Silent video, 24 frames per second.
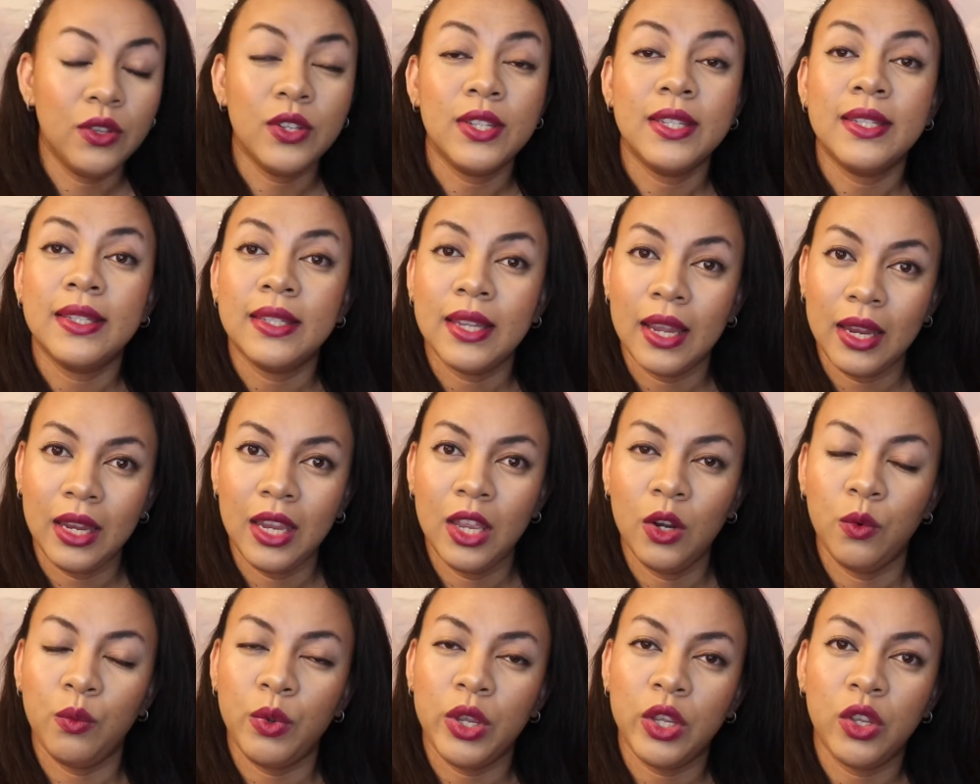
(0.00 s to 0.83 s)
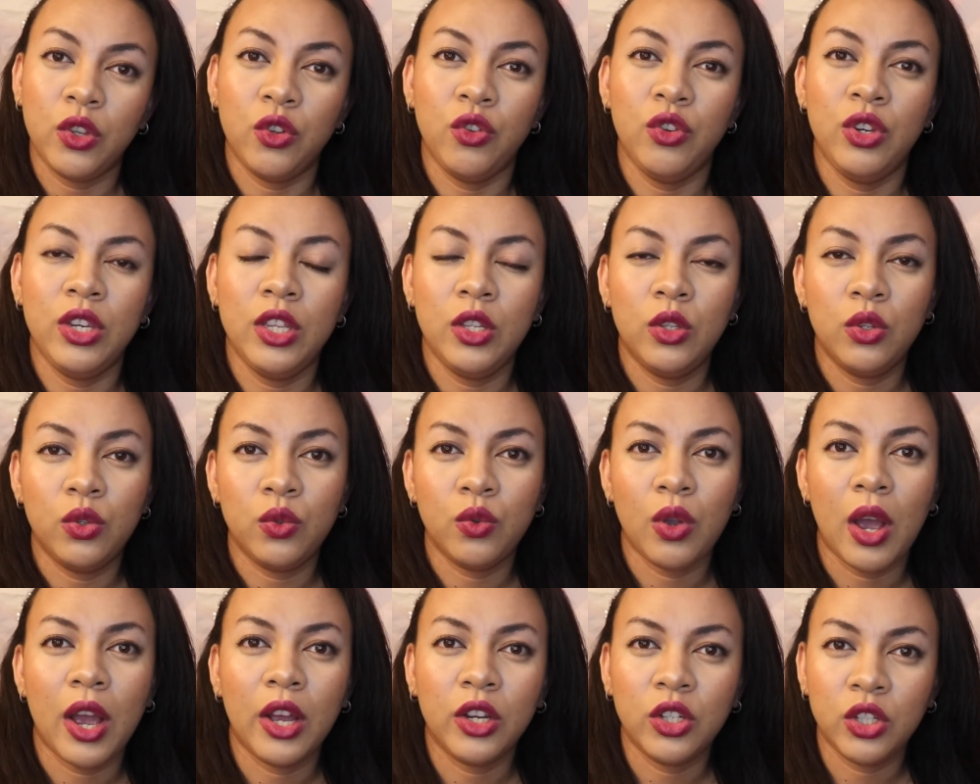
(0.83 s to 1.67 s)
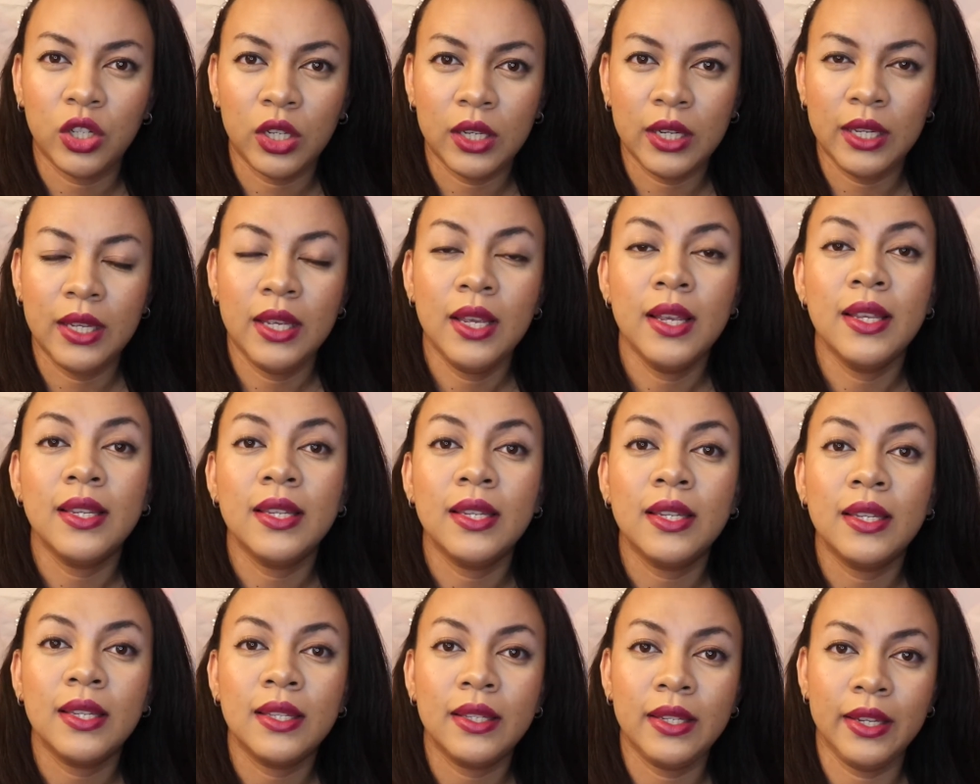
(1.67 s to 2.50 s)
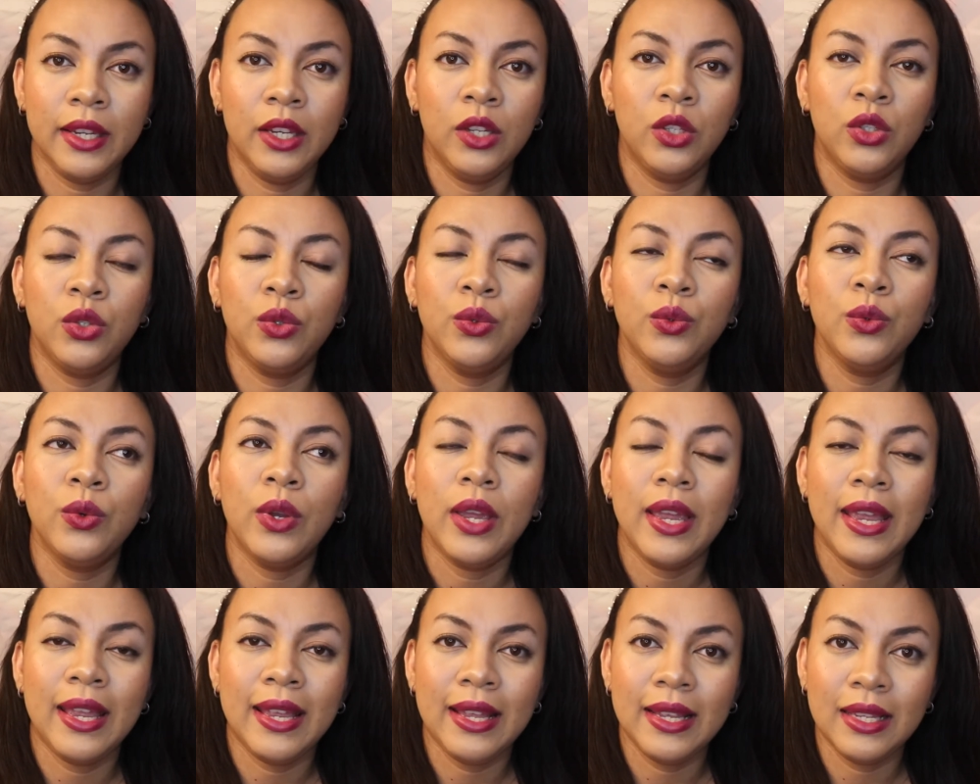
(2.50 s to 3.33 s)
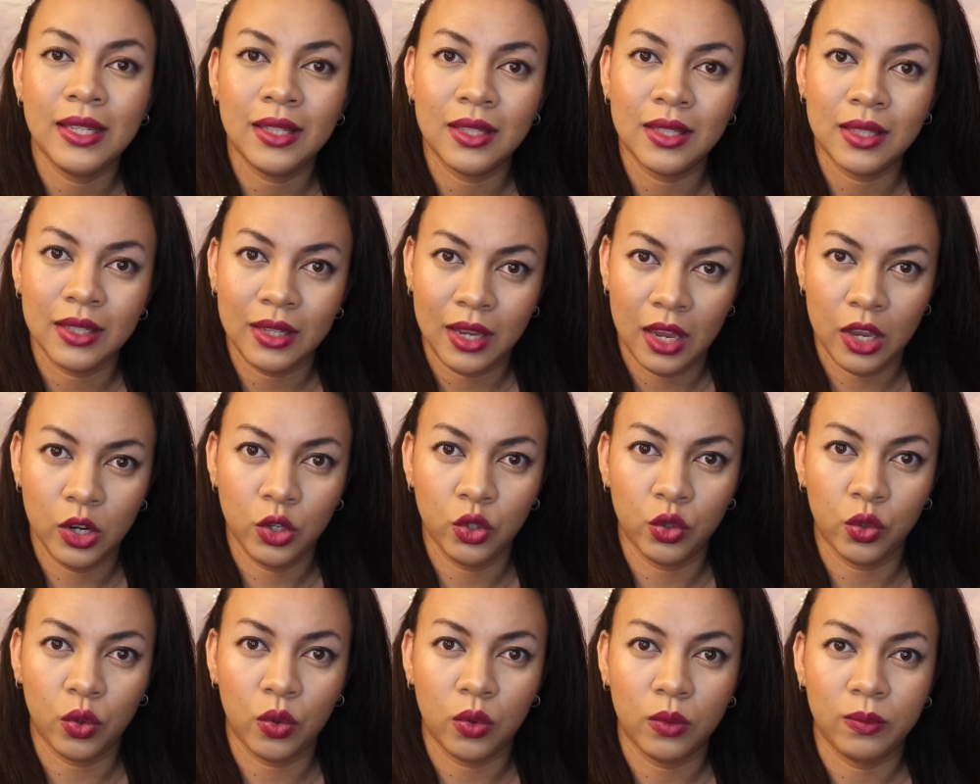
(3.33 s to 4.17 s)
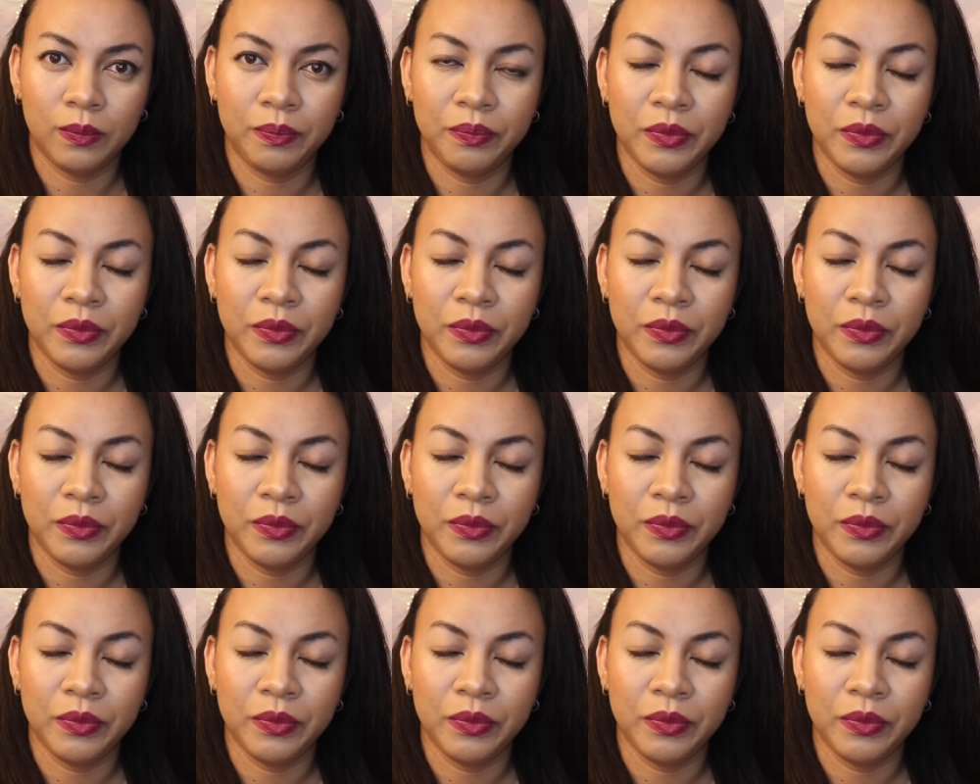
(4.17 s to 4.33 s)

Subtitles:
the second week, you need to actually stick to a schedule.